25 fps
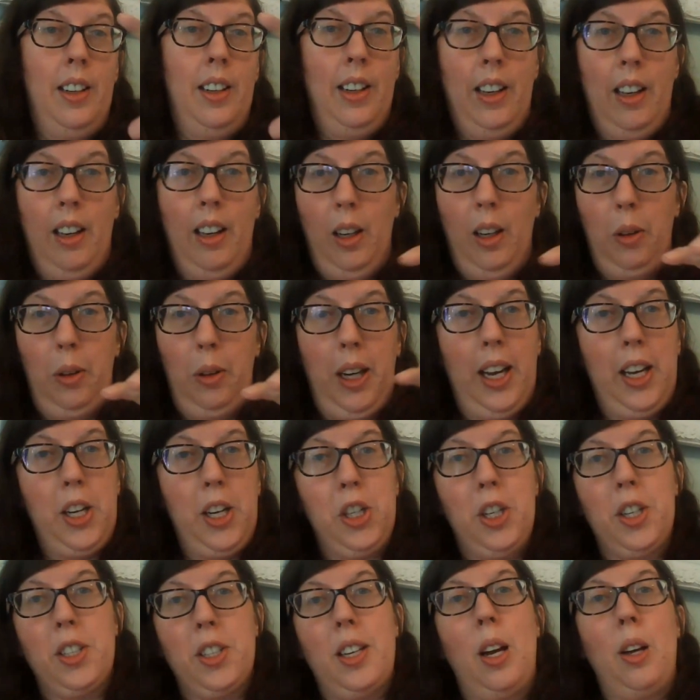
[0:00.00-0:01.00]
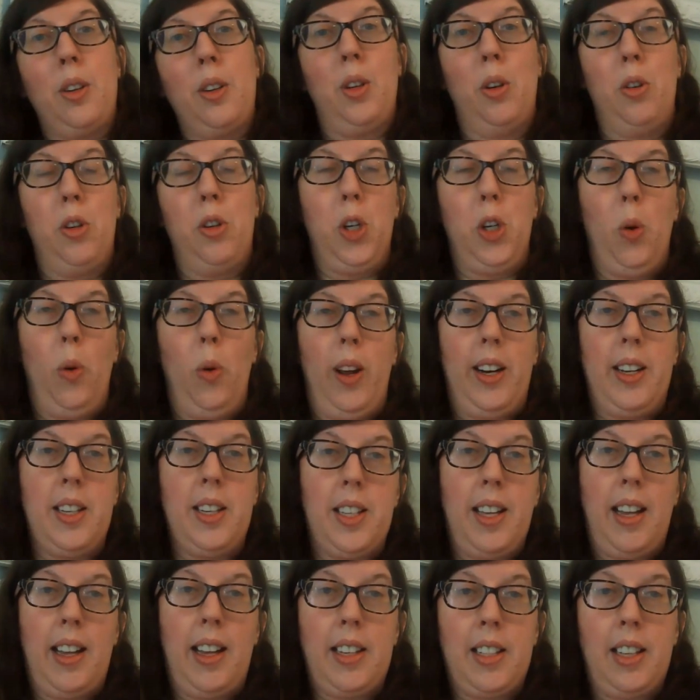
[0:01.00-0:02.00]
location is also showing as
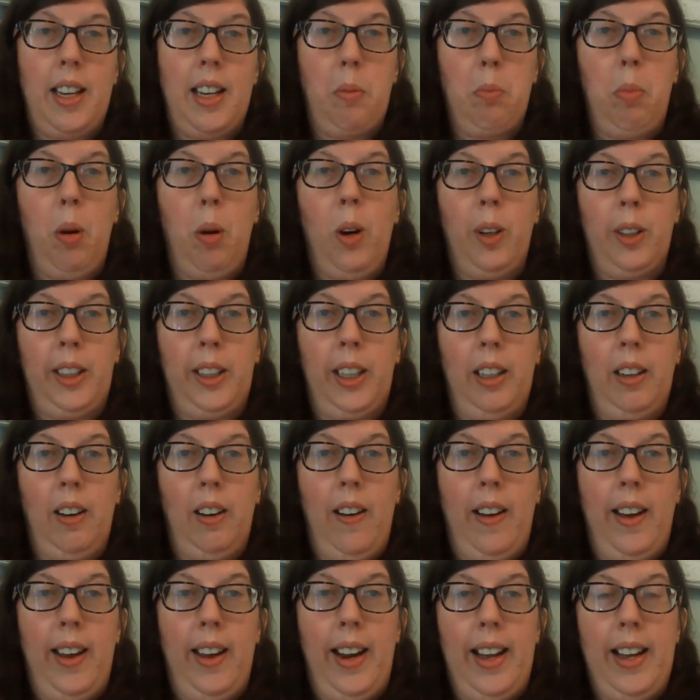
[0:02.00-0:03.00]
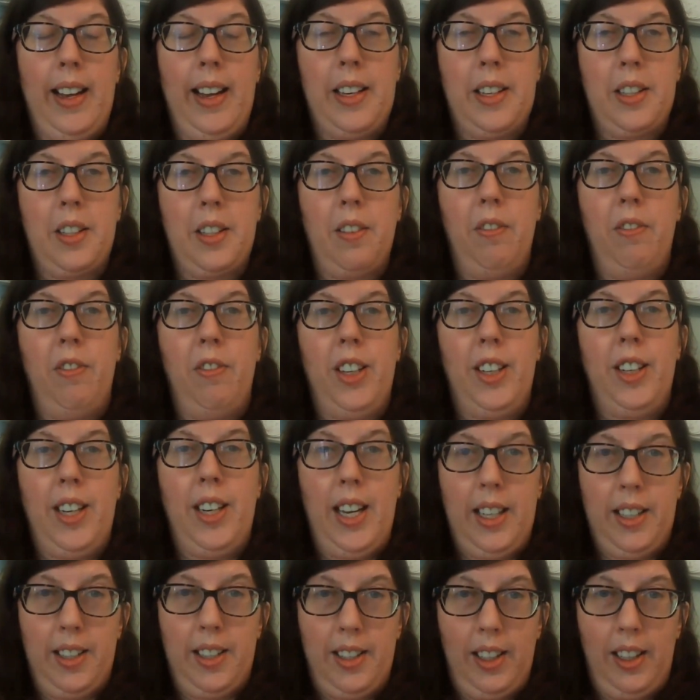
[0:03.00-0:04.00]
that same parking lot as
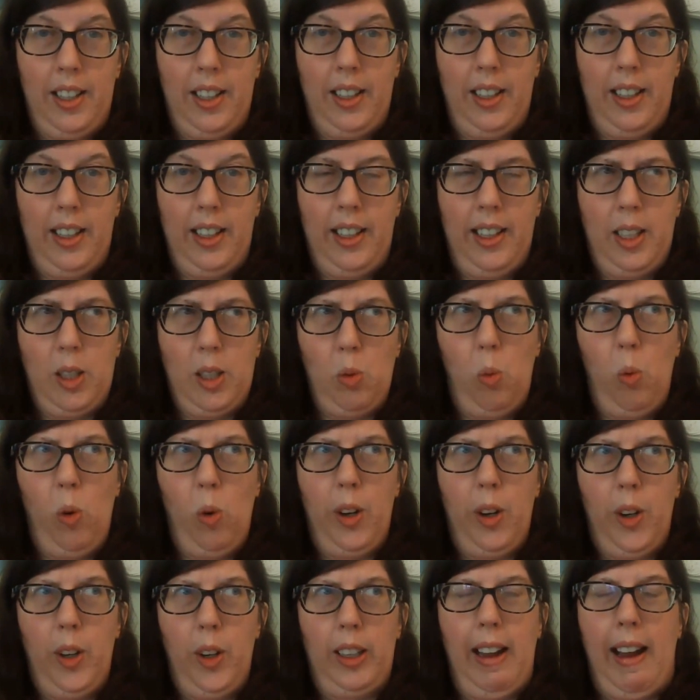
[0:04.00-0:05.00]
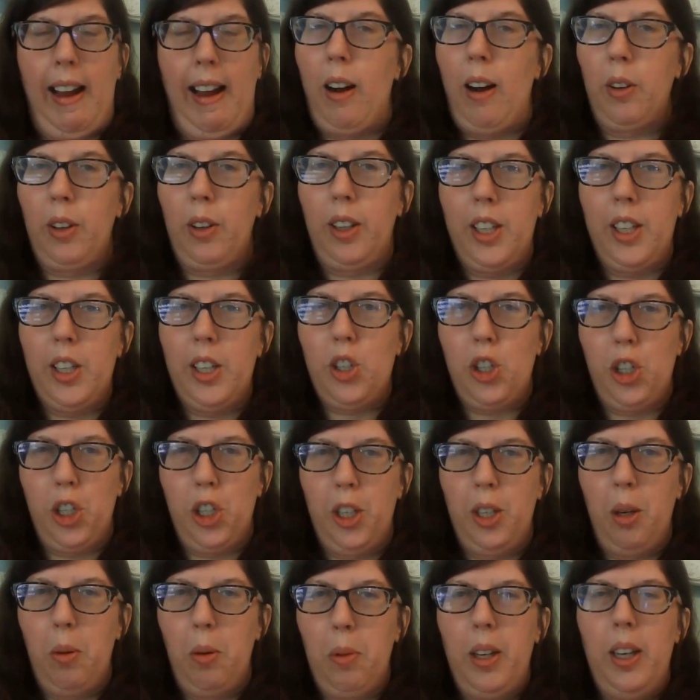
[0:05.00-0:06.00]
Vanessa. And he's wondering how could his
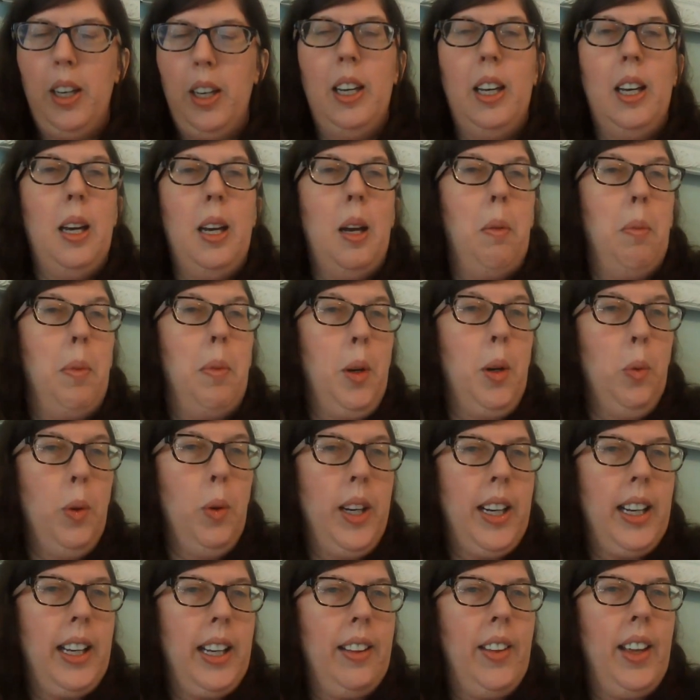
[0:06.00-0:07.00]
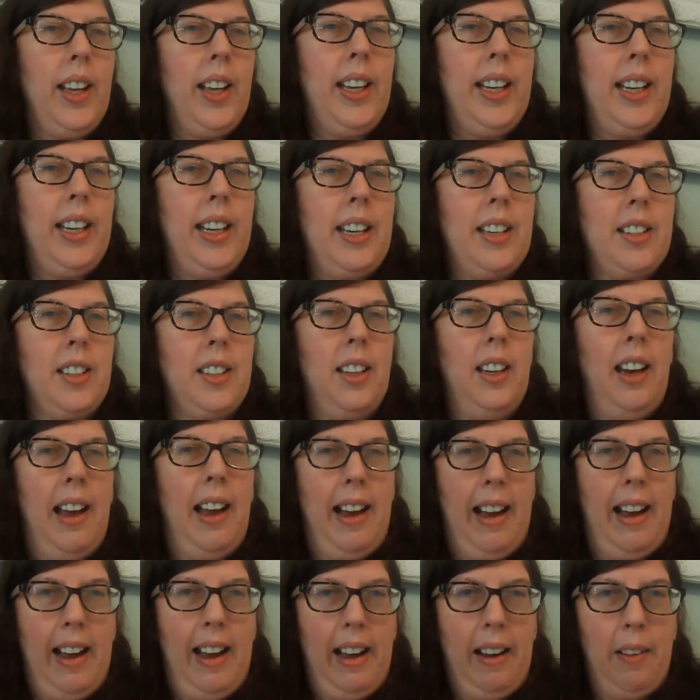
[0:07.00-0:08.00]
chip be reading that he's
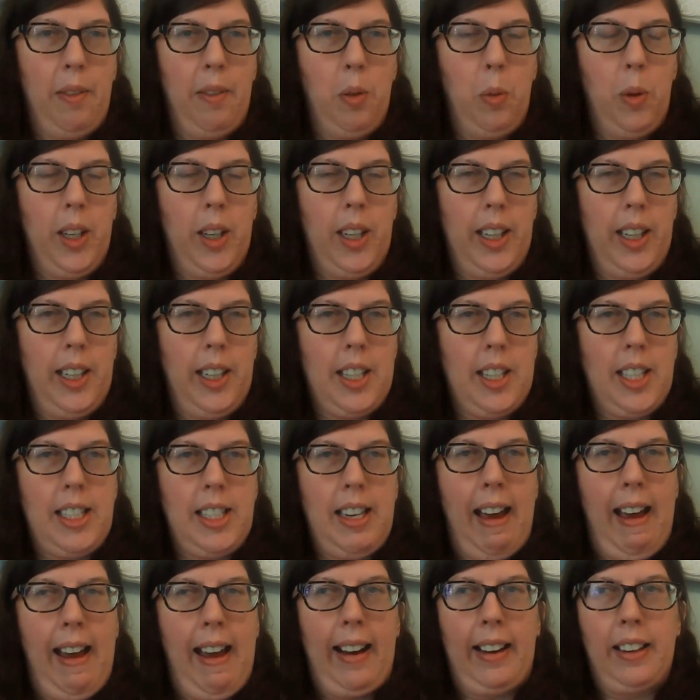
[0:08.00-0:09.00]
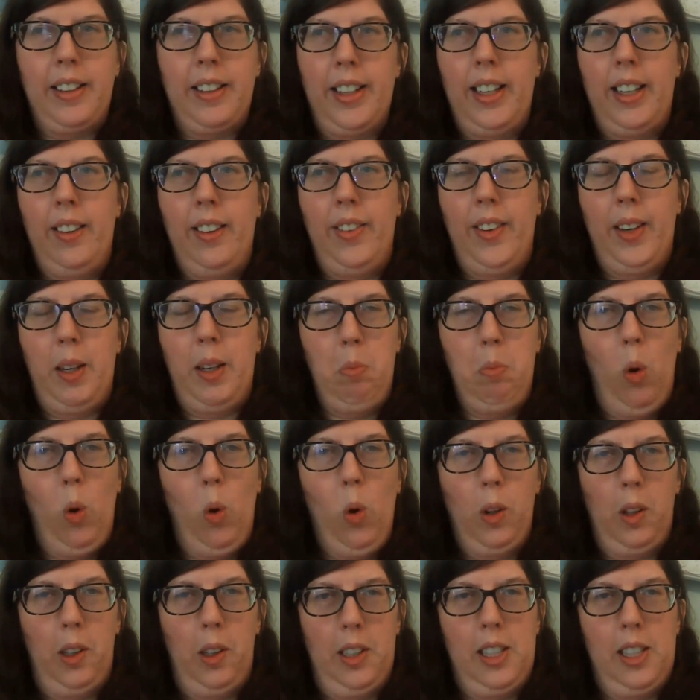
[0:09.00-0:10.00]
alive when he's stacked in the
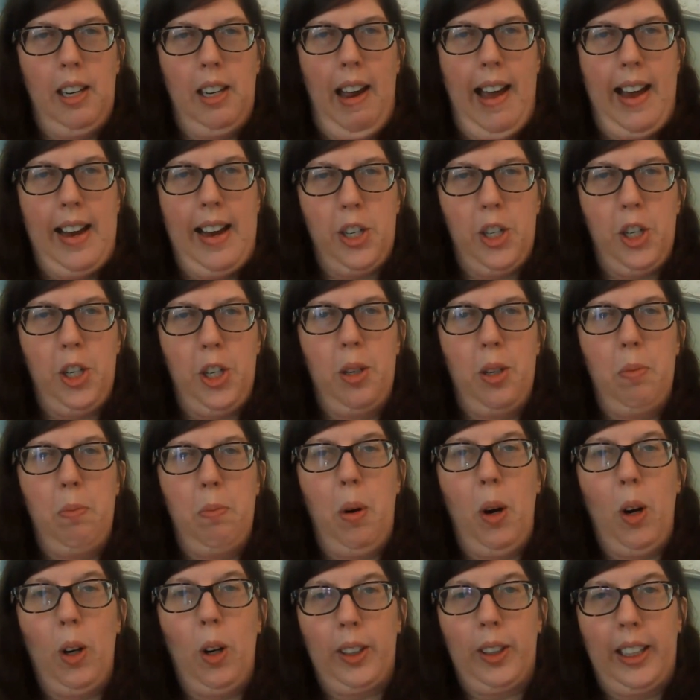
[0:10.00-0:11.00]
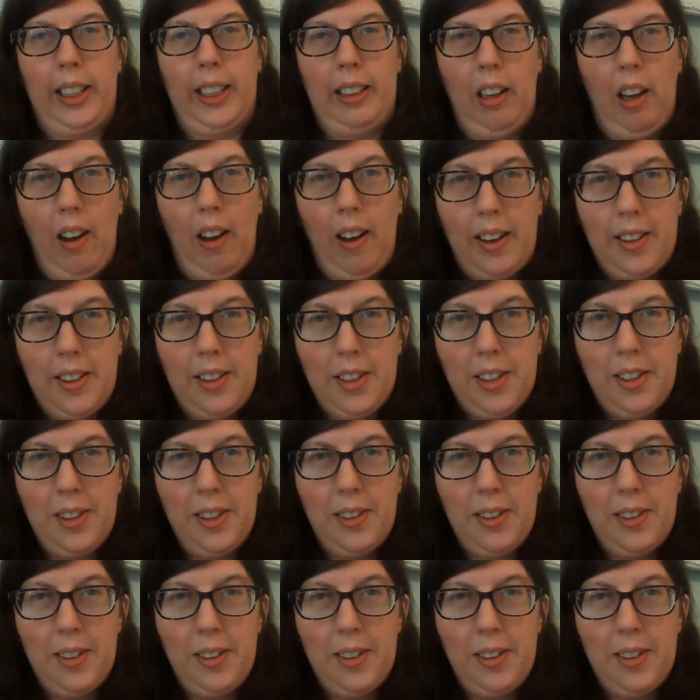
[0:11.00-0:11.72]
morgue slash parking lot.